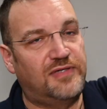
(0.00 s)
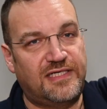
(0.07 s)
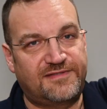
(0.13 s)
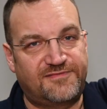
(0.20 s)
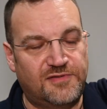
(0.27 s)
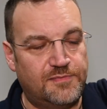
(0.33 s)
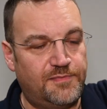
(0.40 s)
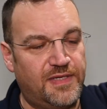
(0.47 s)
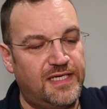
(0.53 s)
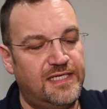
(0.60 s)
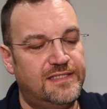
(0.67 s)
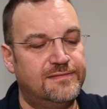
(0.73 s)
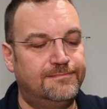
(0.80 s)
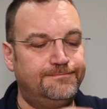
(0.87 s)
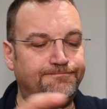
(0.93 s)
brass front
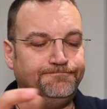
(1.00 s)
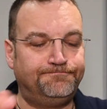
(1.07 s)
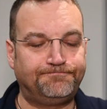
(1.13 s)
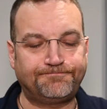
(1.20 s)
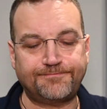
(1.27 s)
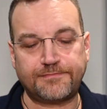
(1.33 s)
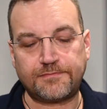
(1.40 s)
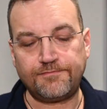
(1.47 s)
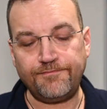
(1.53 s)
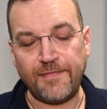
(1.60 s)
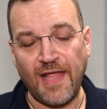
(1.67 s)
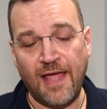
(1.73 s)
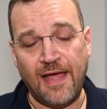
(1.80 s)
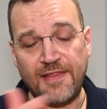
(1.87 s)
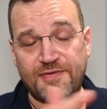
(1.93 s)
bead.
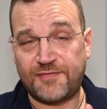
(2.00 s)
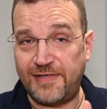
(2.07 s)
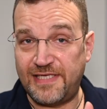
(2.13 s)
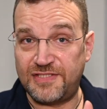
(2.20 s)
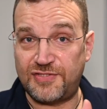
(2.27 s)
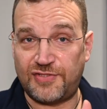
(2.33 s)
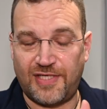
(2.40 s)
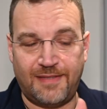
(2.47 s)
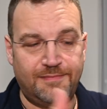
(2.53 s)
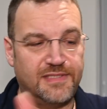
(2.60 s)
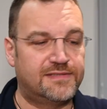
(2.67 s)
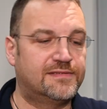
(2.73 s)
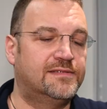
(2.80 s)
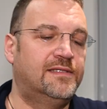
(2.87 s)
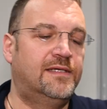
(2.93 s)
3-inch
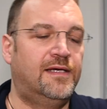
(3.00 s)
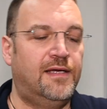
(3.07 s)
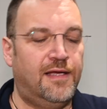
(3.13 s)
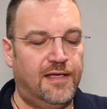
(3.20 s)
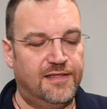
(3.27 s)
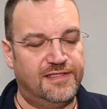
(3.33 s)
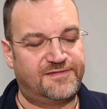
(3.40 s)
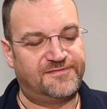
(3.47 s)
chambers. This